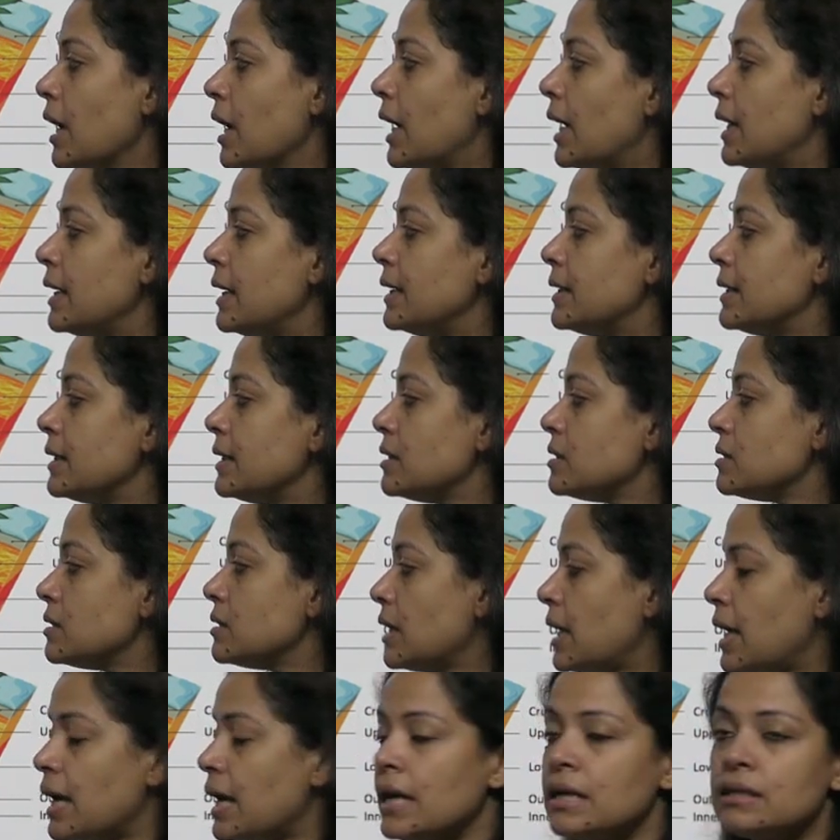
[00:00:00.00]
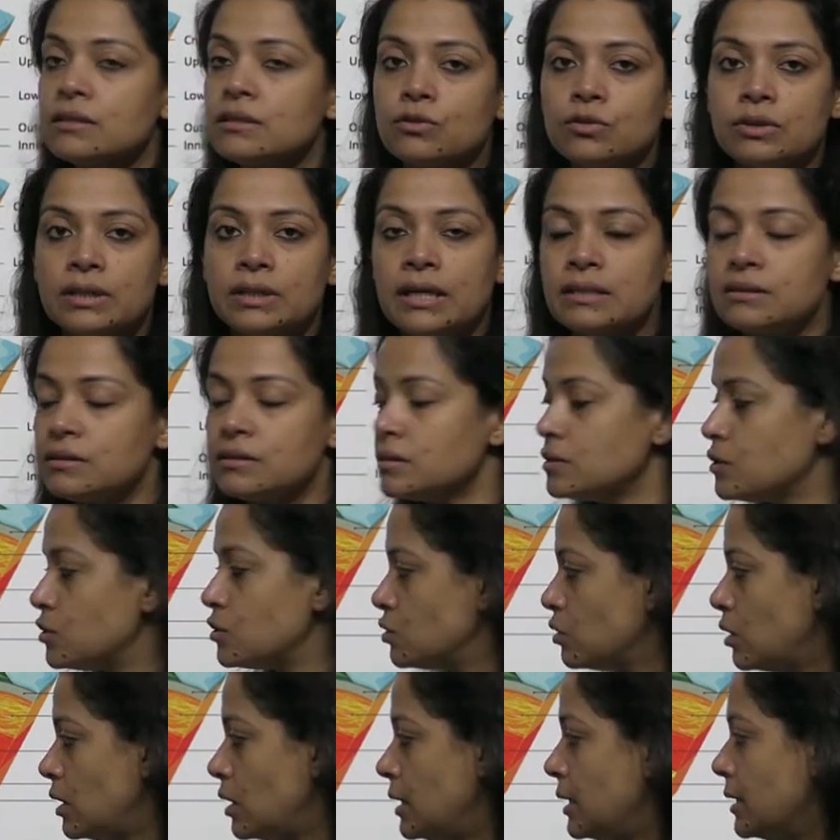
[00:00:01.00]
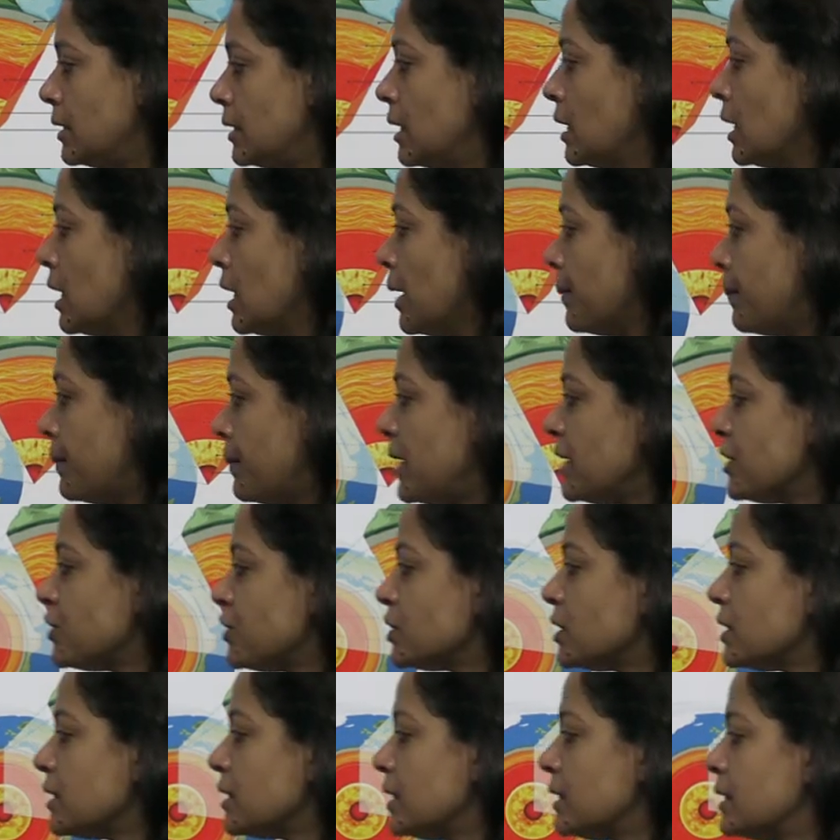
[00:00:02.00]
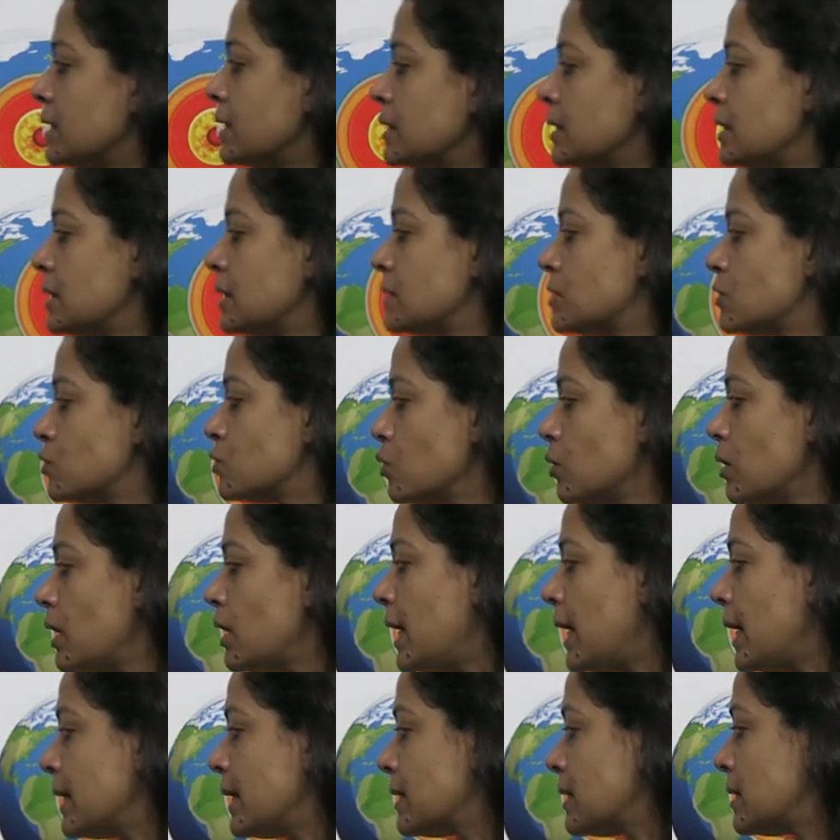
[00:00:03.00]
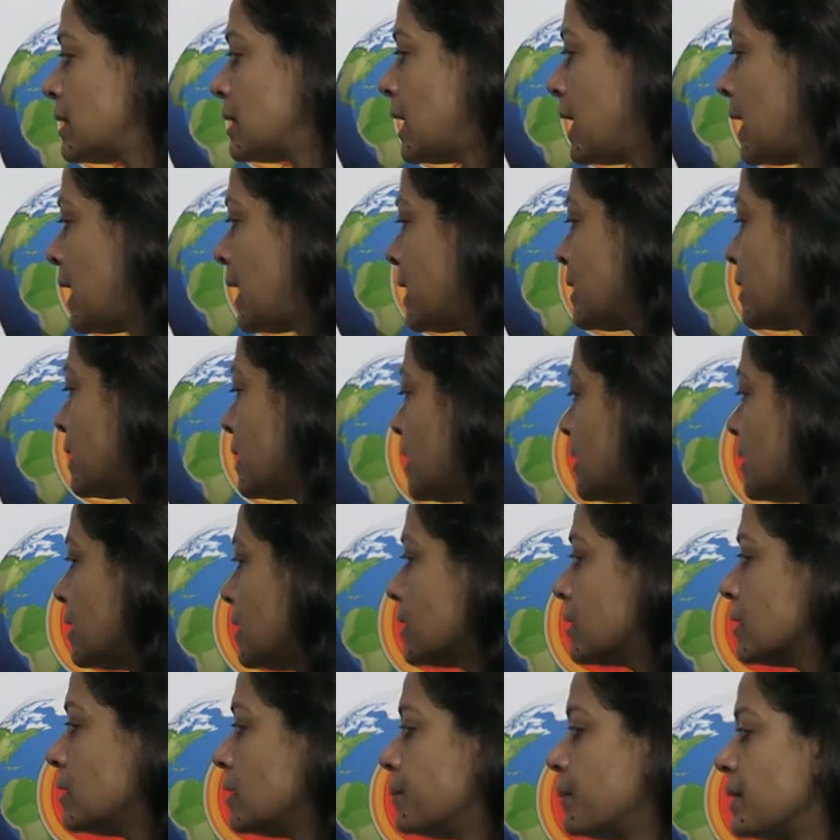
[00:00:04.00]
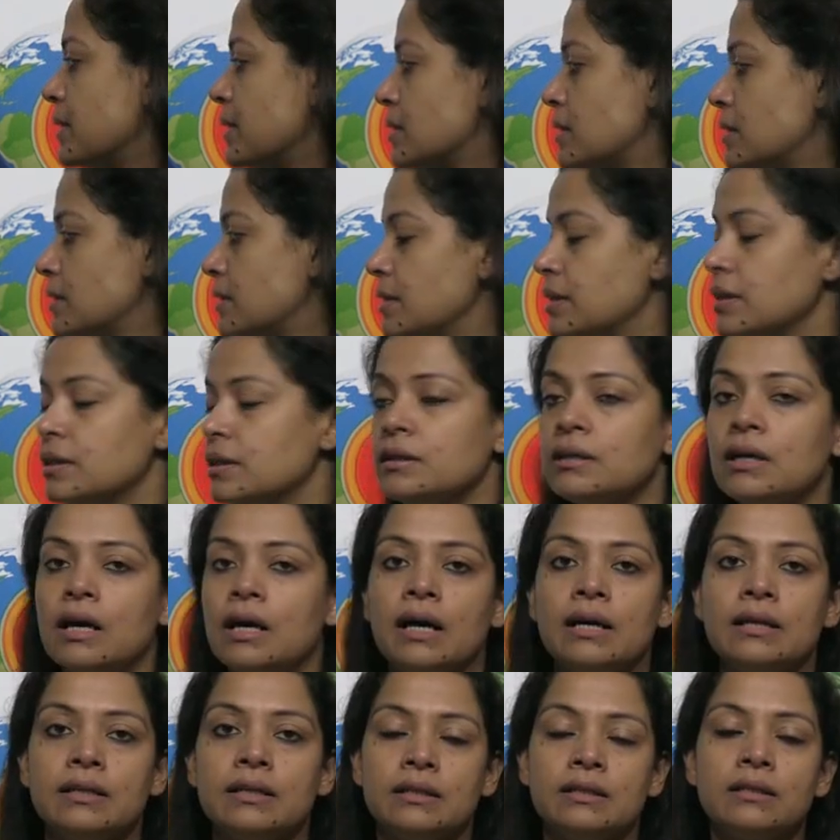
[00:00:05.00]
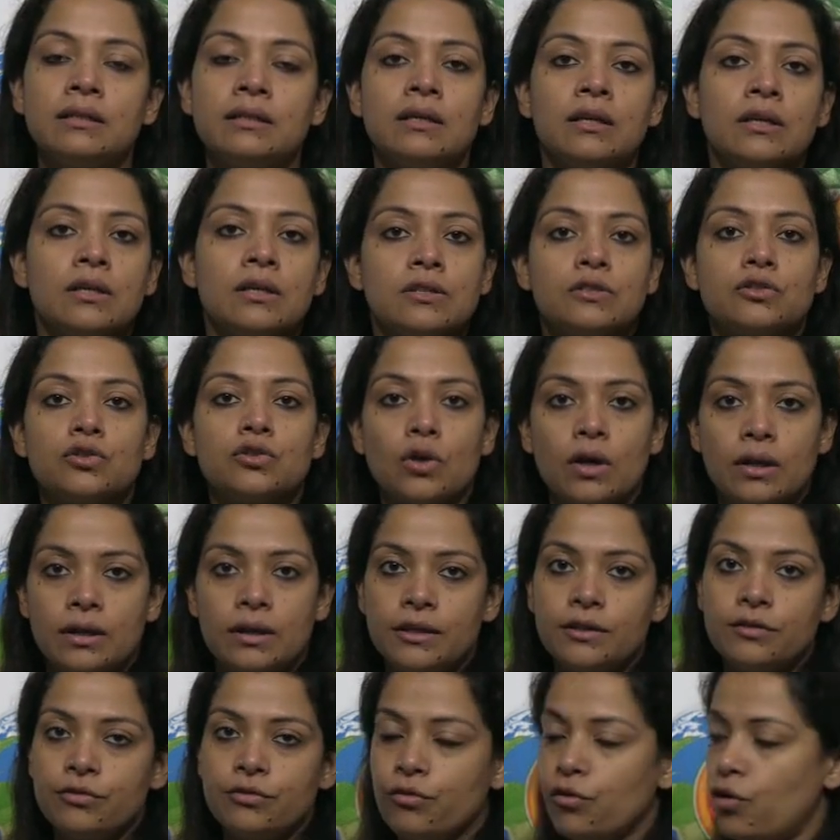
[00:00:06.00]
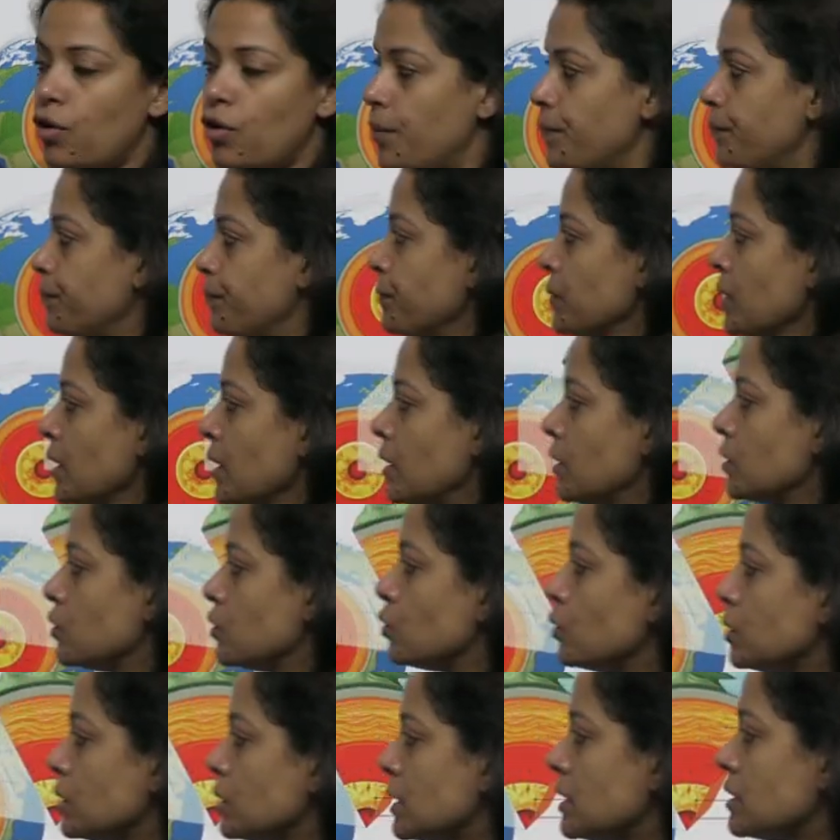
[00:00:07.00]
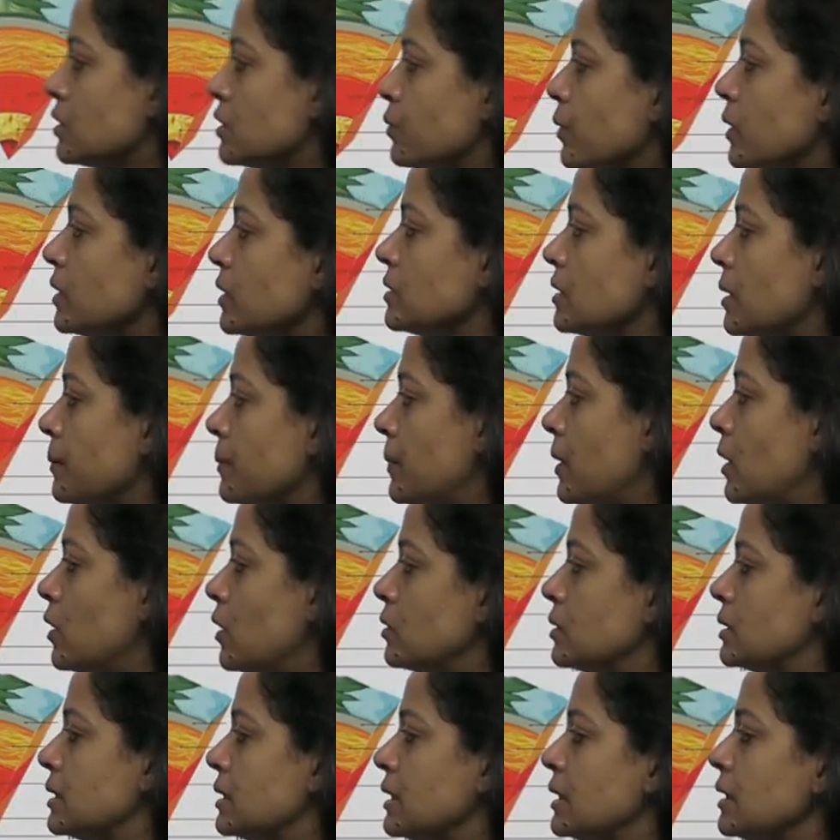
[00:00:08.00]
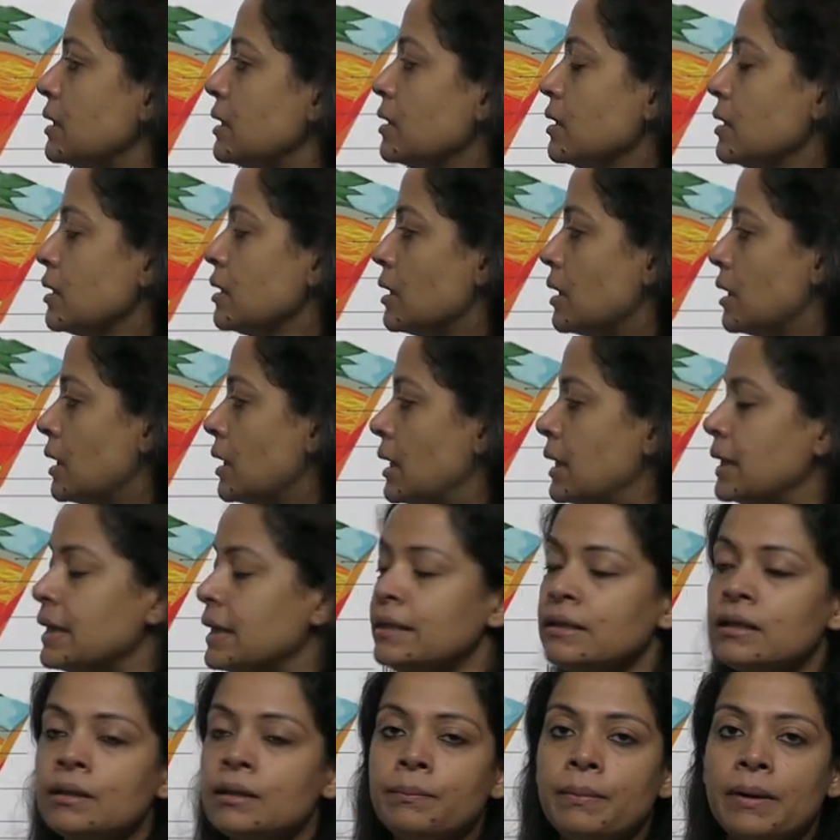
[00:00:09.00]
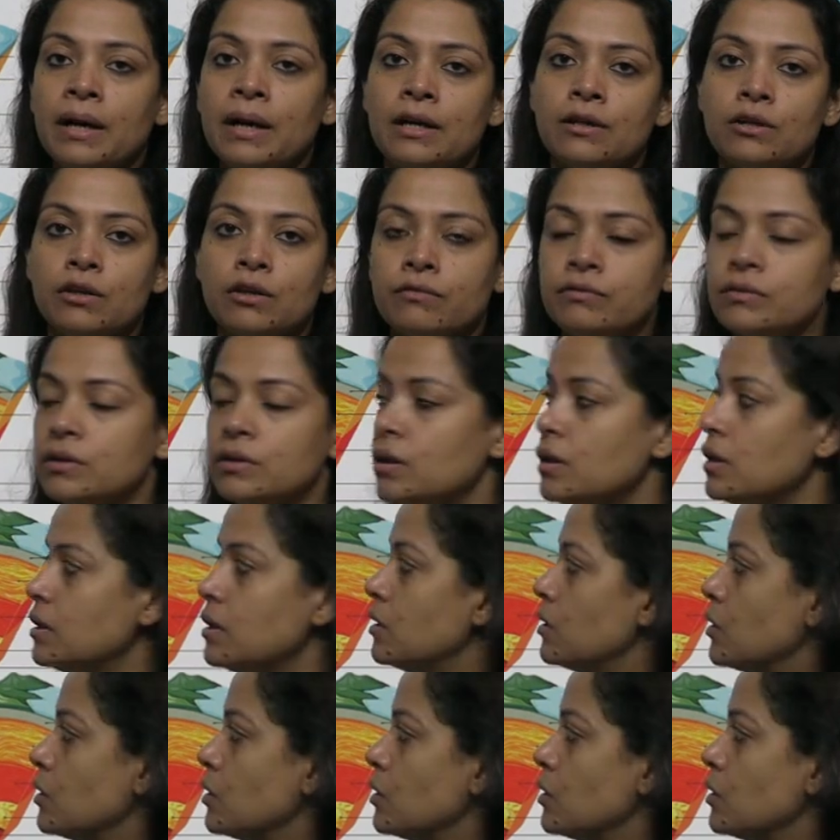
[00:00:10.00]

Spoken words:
and it is as good as a solid. Pressure here is so high that the iron and nickel present here are in solid form. So this was about the inner part of the